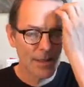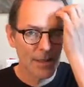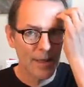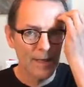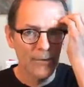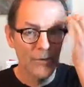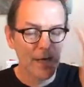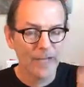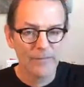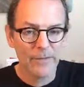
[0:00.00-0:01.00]
that you
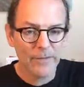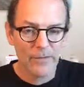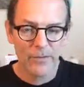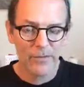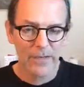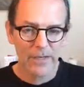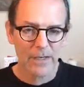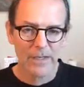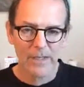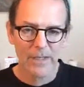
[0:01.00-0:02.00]
haven't, or you've had a
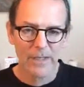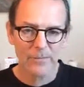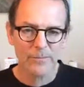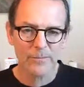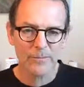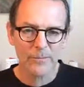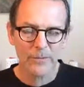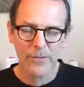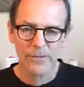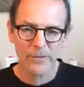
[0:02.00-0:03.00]
hard time
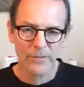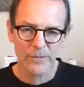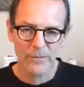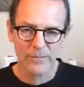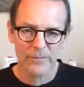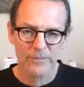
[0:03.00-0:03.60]
forgiving yourself.